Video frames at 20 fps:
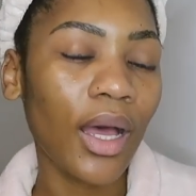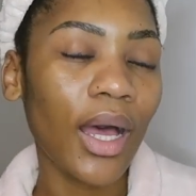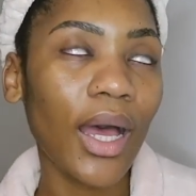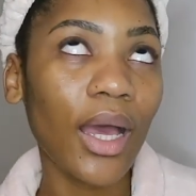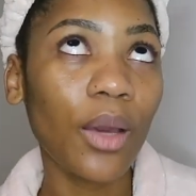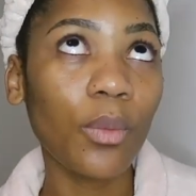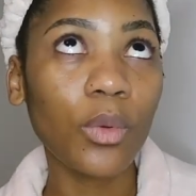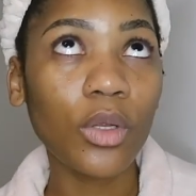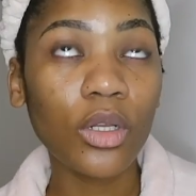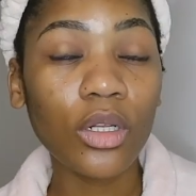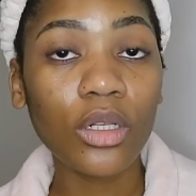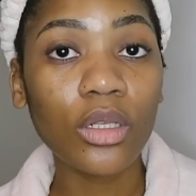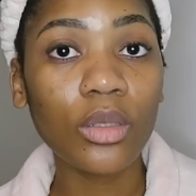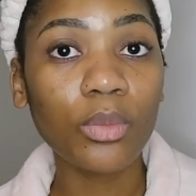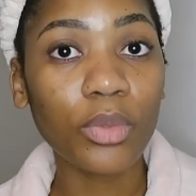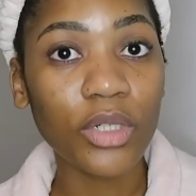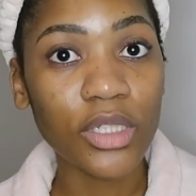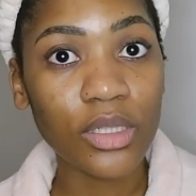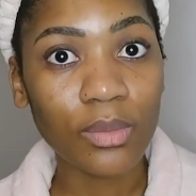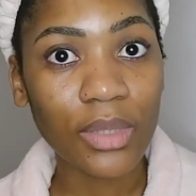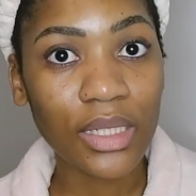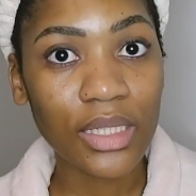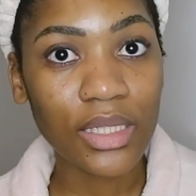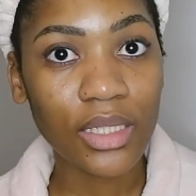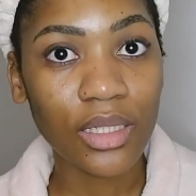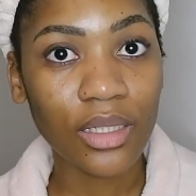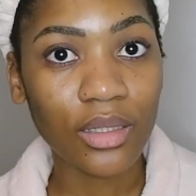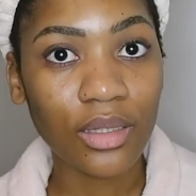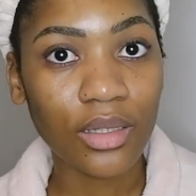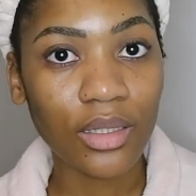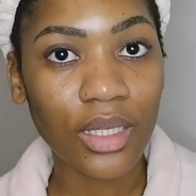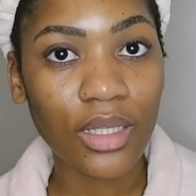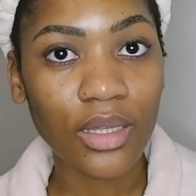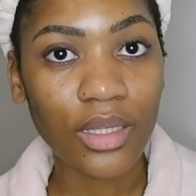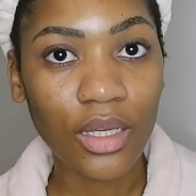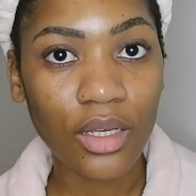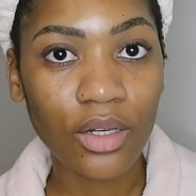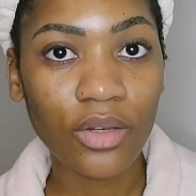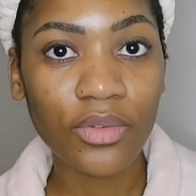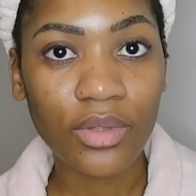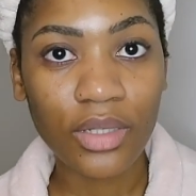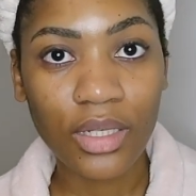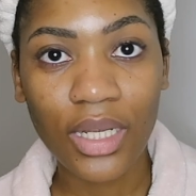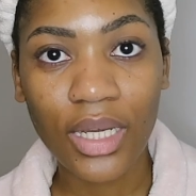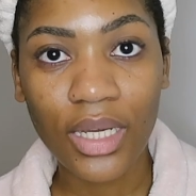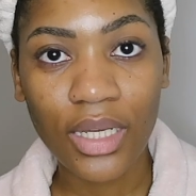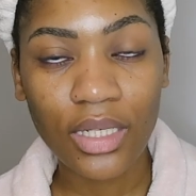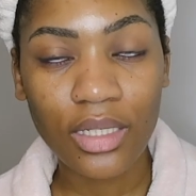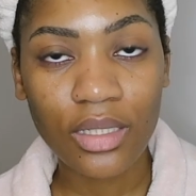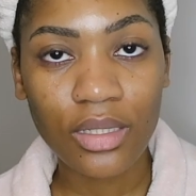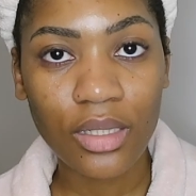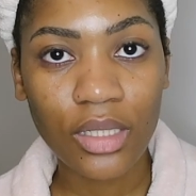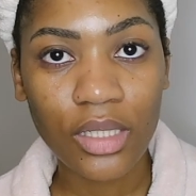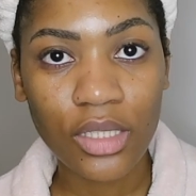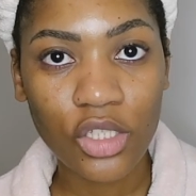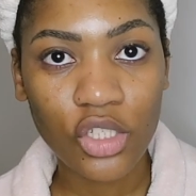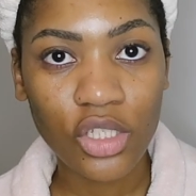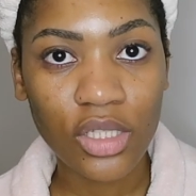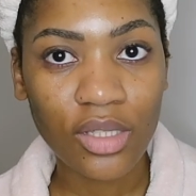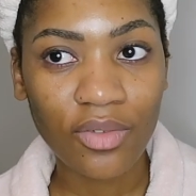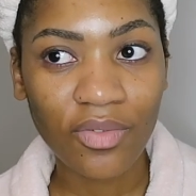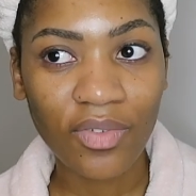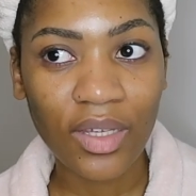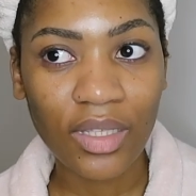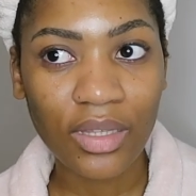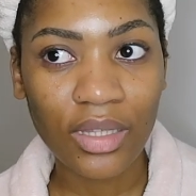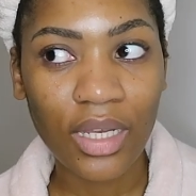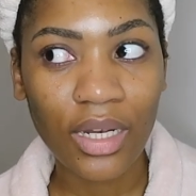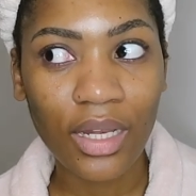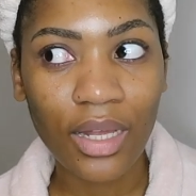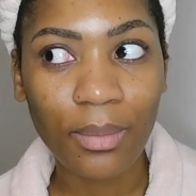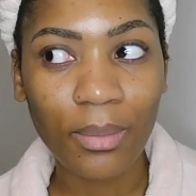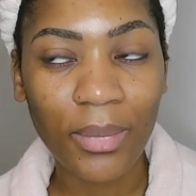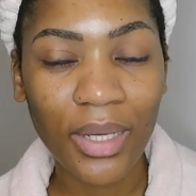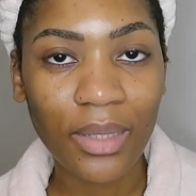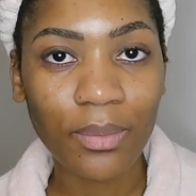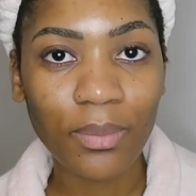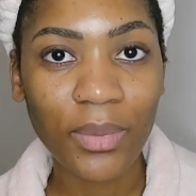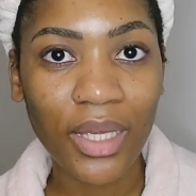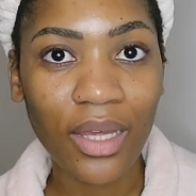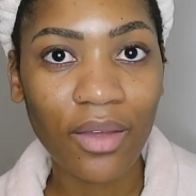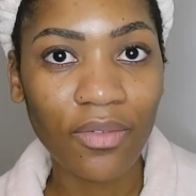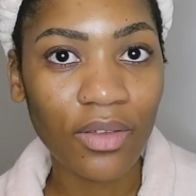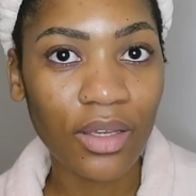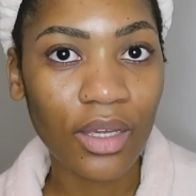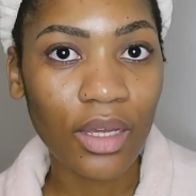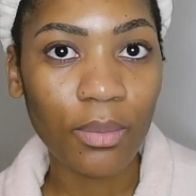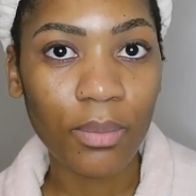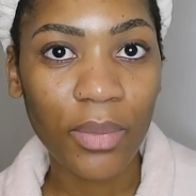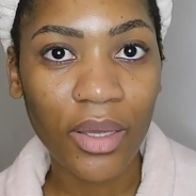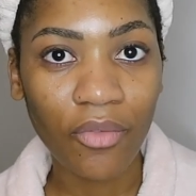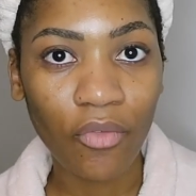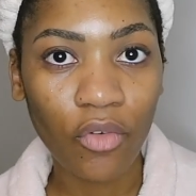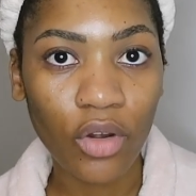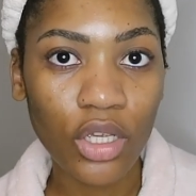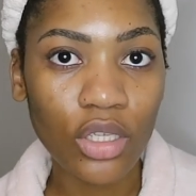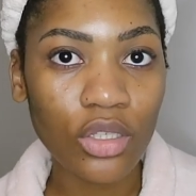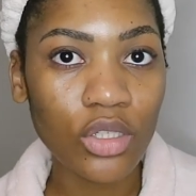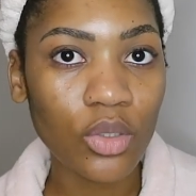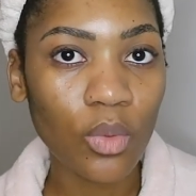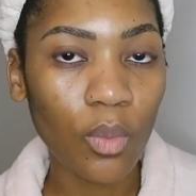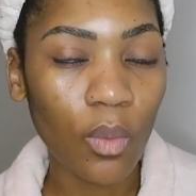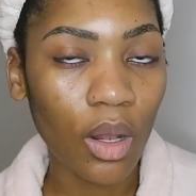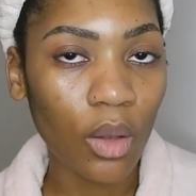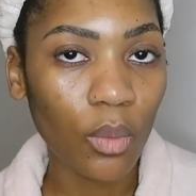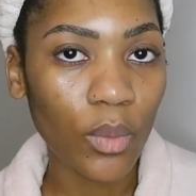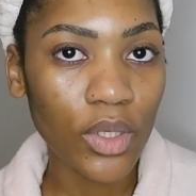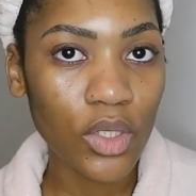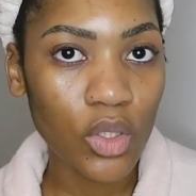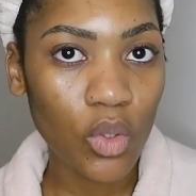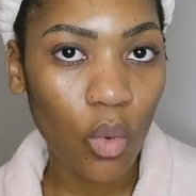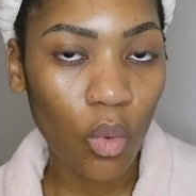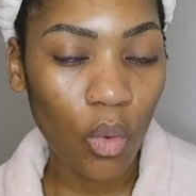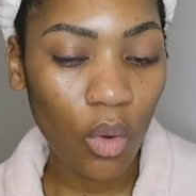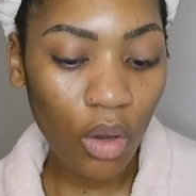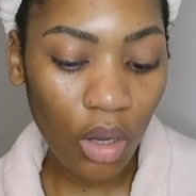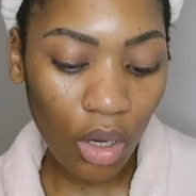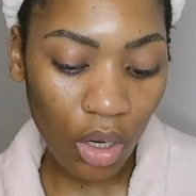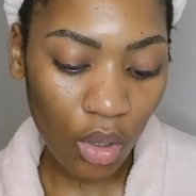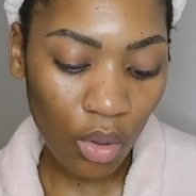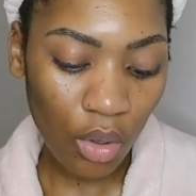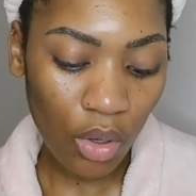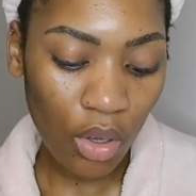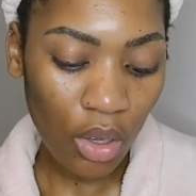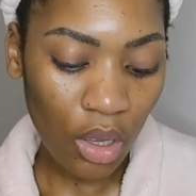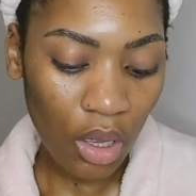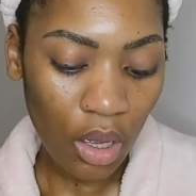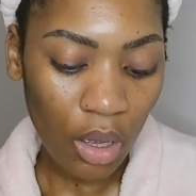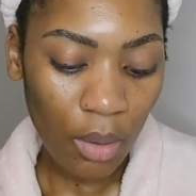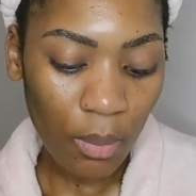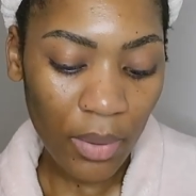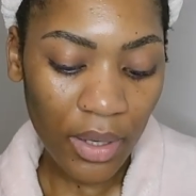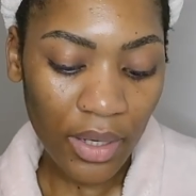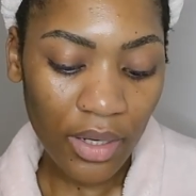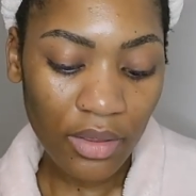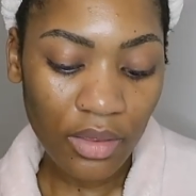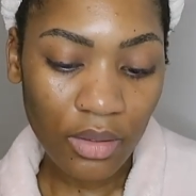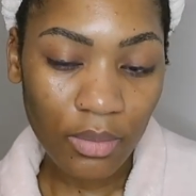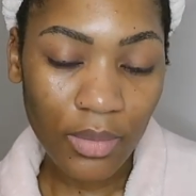I will brush my teeth at the end of the night. It's just the fact that I might be having a beverage while we talk, but in